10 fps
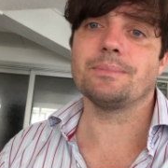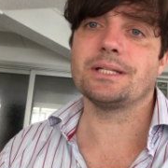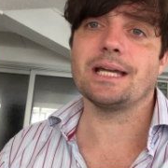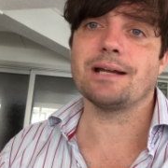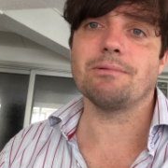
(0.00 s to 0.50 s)

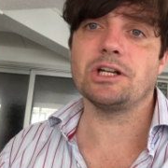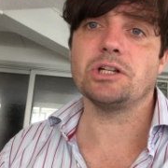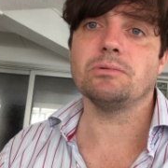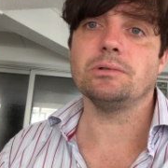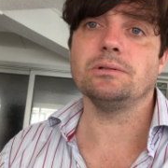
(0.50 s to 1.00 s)
sick
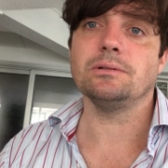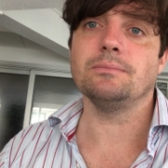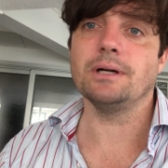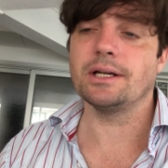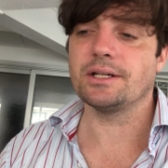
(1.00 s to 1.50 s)
ritual
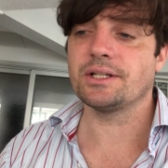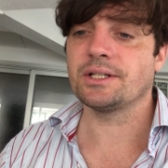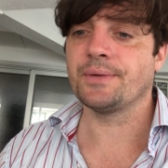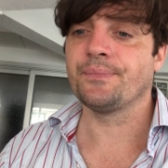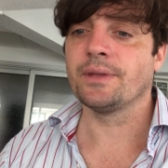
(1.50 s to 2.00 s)
murders.